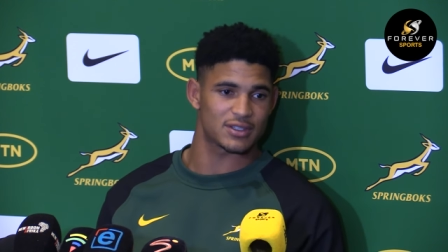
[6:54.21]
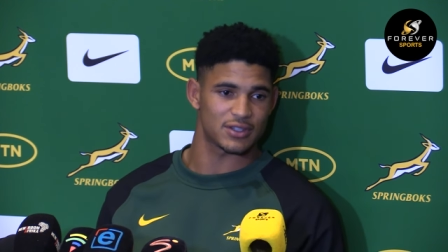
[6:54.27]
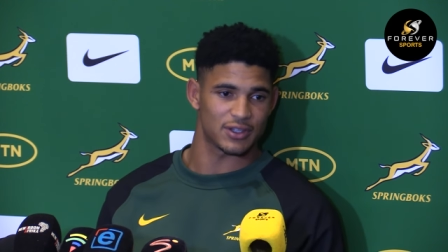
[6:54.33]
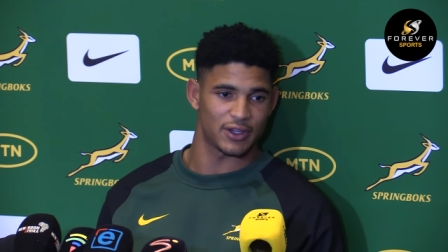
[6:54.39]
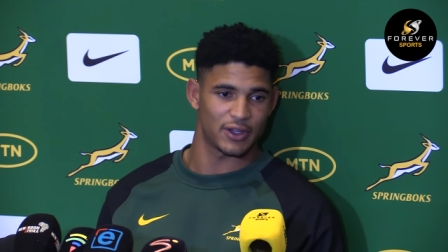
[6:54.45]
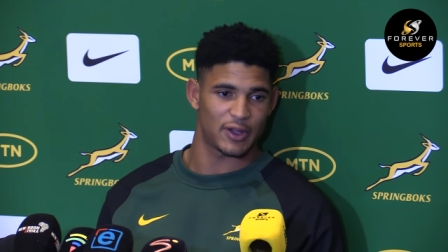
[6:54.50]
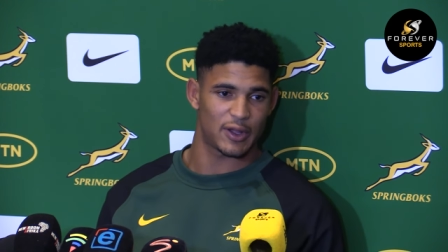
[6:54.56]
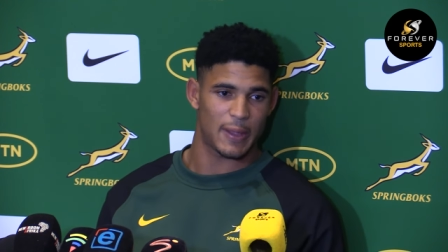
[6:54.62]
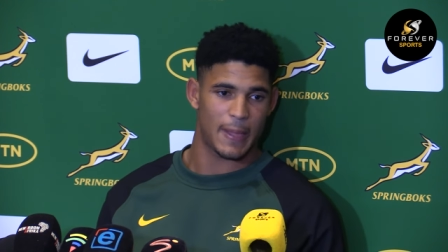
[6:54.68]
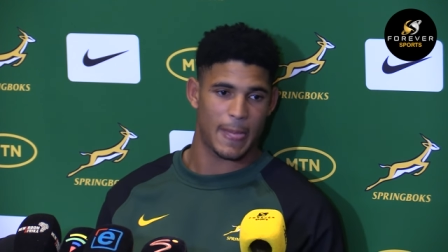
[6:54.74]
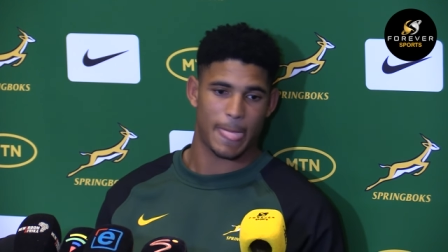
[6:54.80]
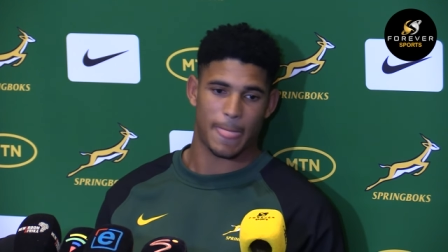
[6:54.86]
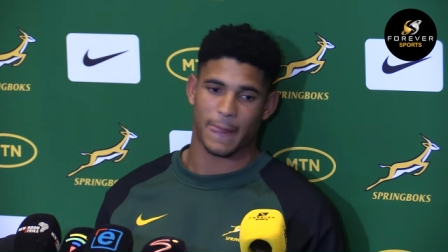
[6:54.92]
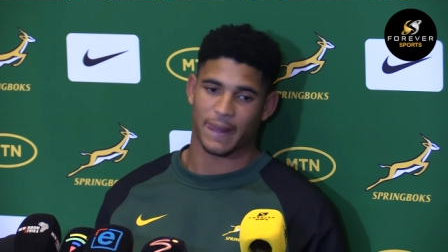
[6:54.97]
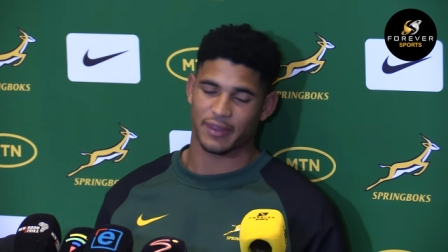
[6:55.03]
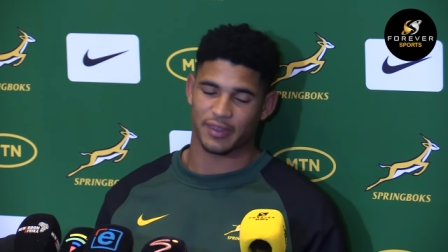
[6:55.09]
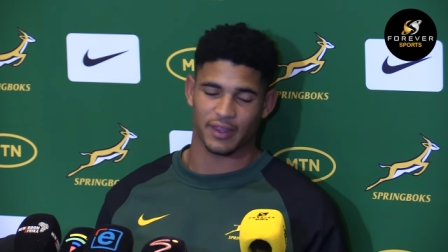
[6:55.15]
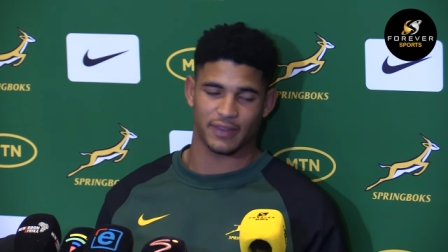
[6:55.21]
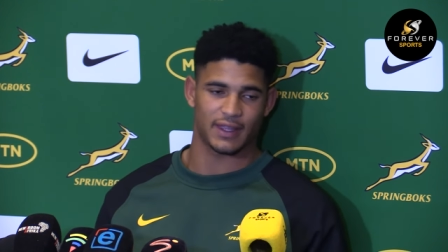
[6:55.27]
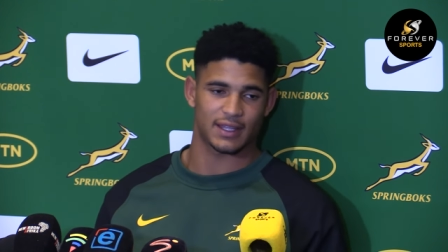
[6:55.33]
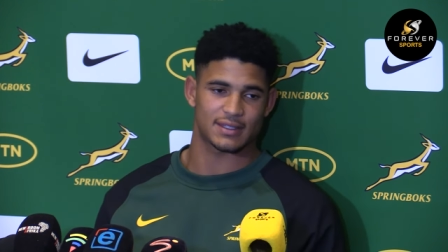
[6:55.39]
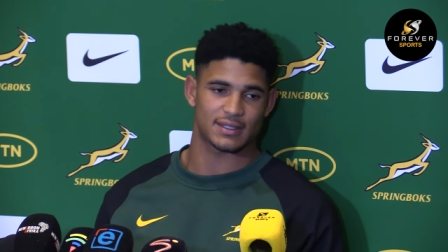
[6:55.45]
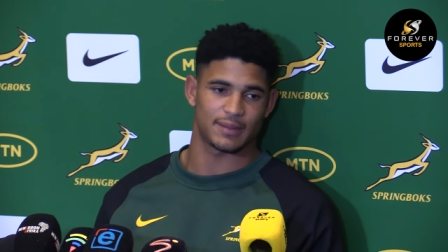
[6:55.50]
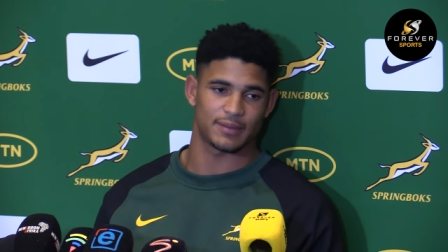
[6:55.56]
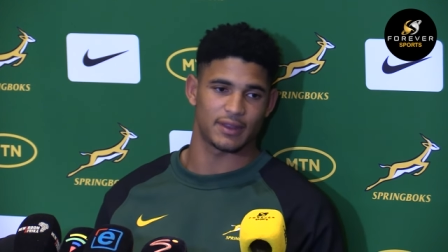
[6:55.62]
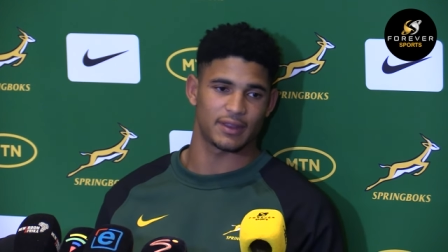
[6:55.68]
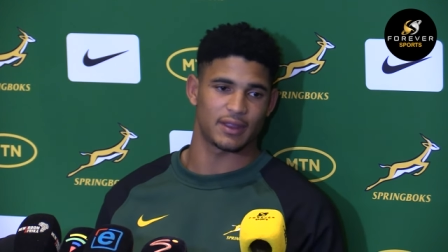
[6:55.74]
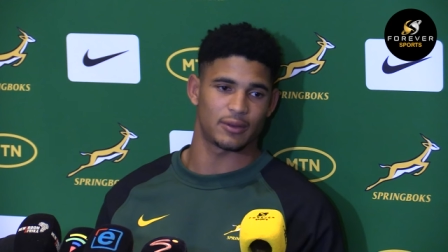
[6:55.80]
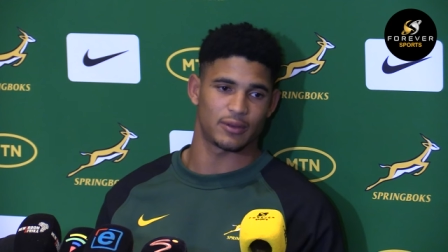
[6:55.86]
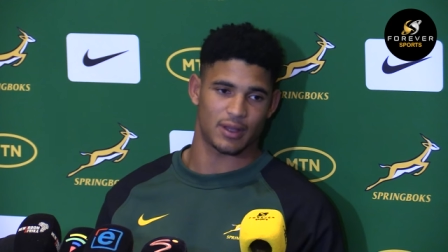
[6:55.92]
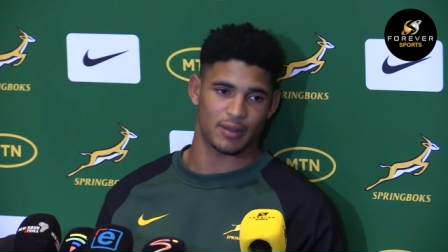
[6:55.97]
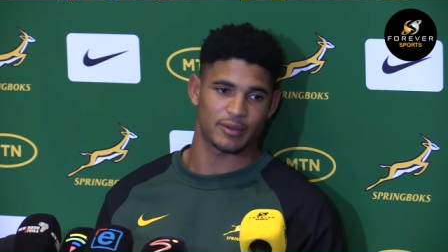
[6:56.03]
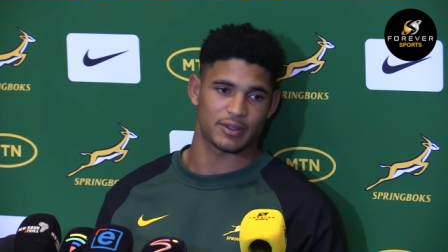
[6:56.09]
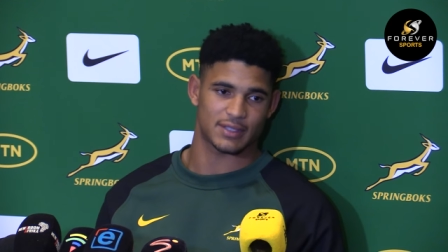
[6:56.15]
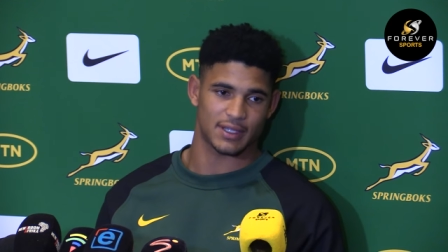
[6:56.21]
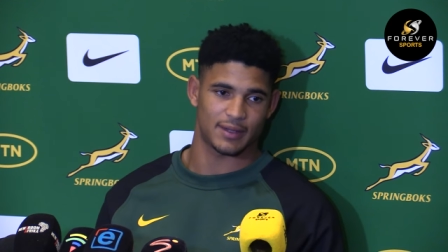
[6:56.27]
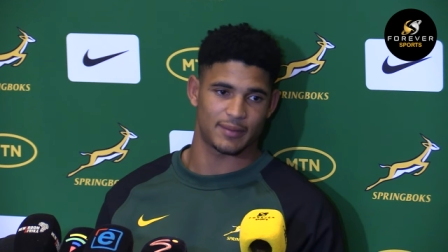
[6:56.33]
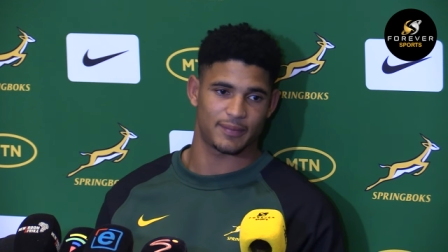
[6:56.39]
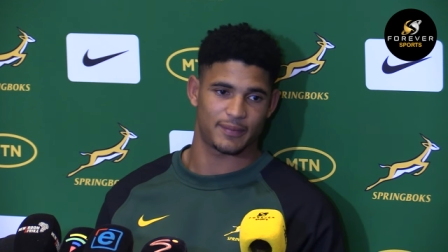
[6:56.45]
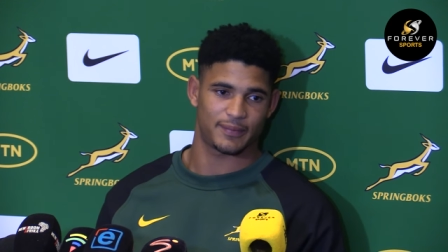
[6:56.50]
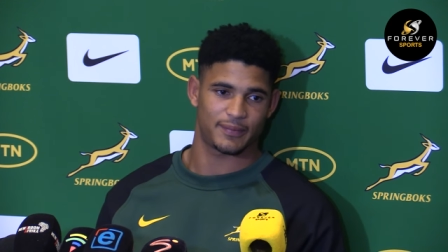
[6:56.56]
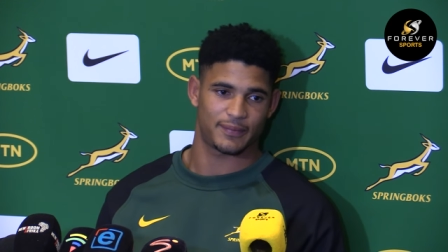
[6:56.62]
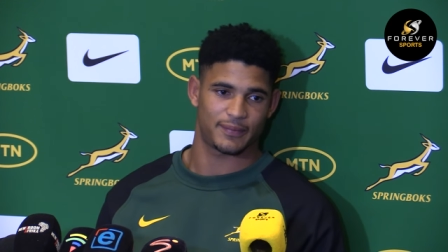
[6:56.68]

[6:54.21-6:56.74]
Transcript: So I think that's something that will come with time.